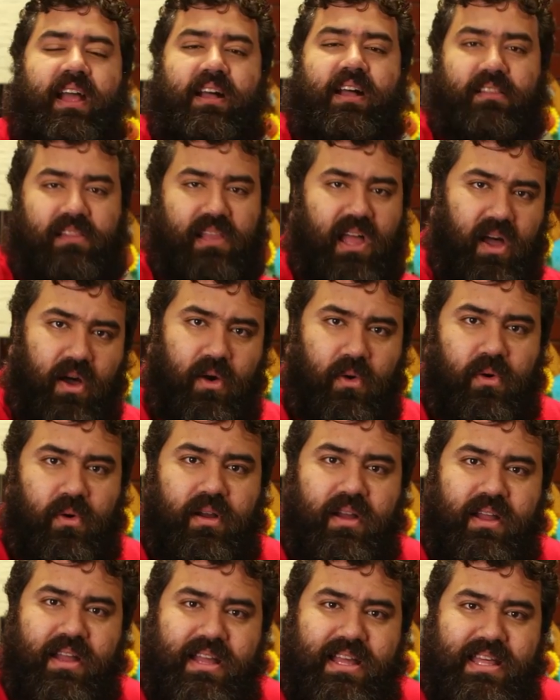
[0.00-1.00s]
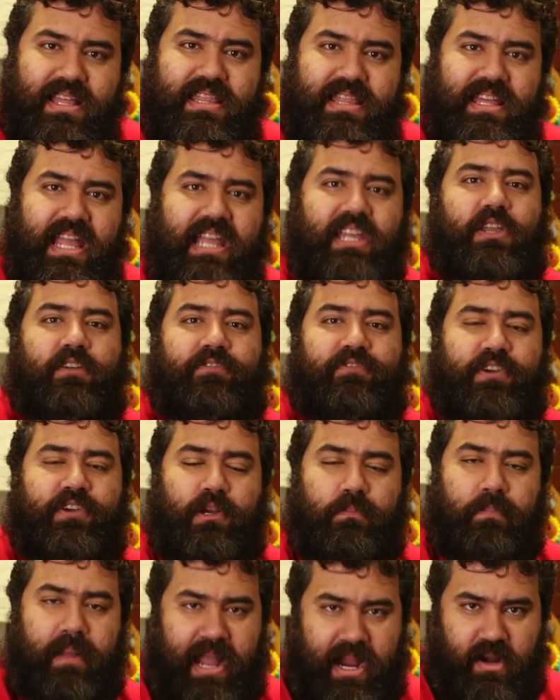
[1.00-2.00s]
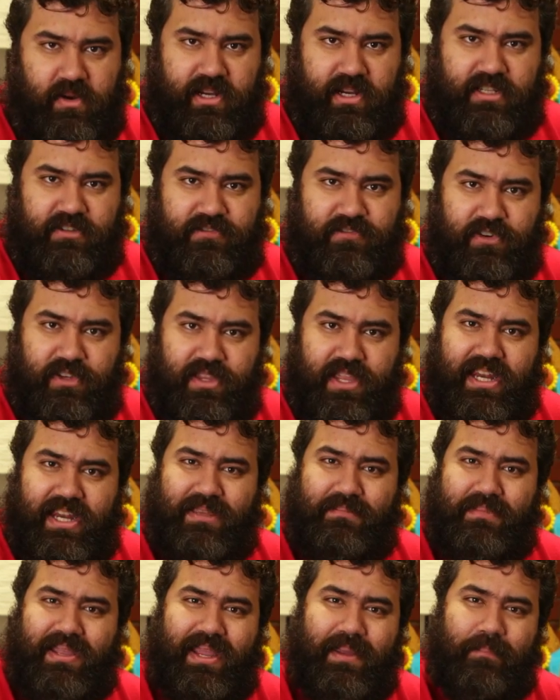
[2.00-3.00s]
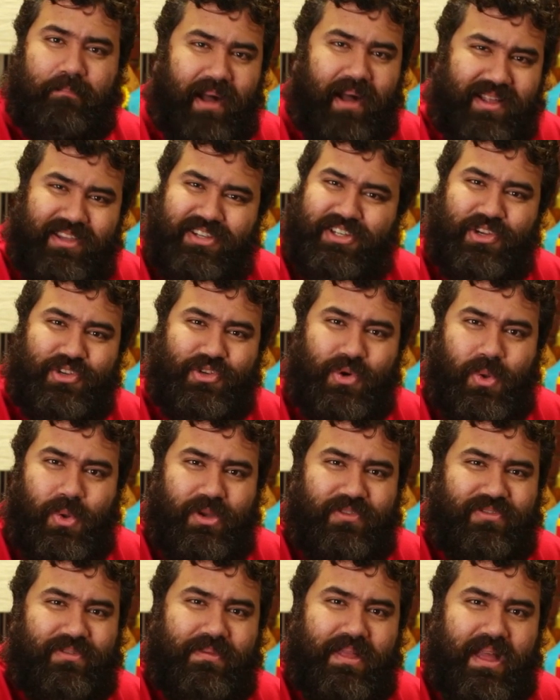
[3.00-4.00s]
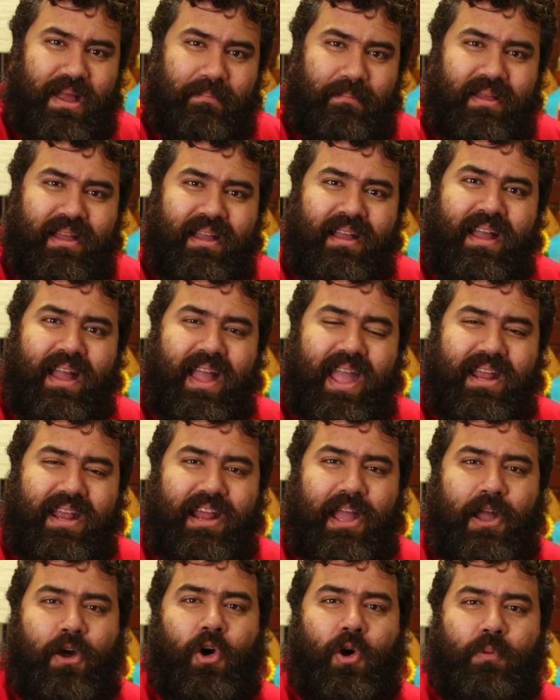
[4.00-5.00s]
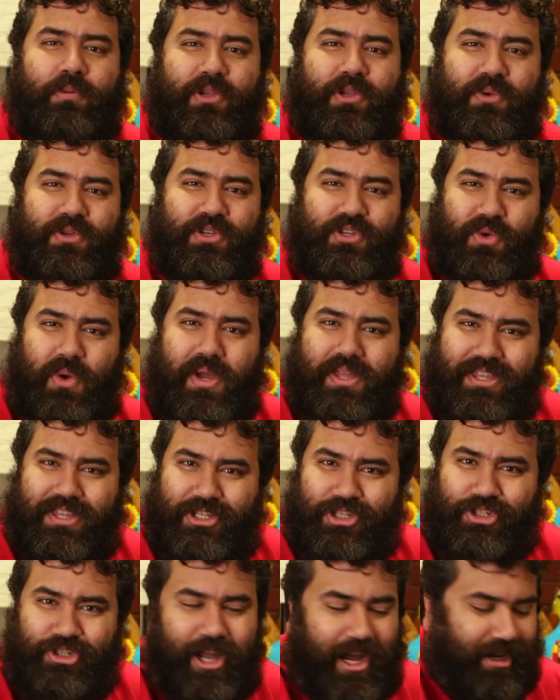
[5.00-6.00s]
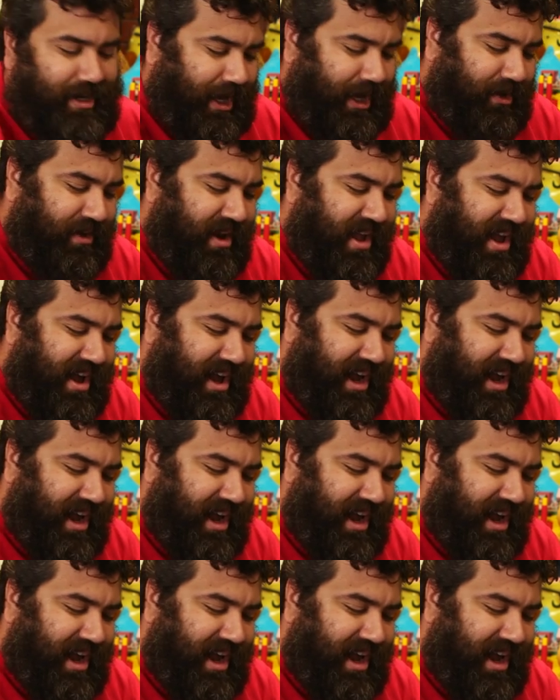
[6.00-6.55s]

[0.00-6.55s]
hello. Thank you for your parents for letting me buy this controller from them. And I hope you enjoyed this shout out.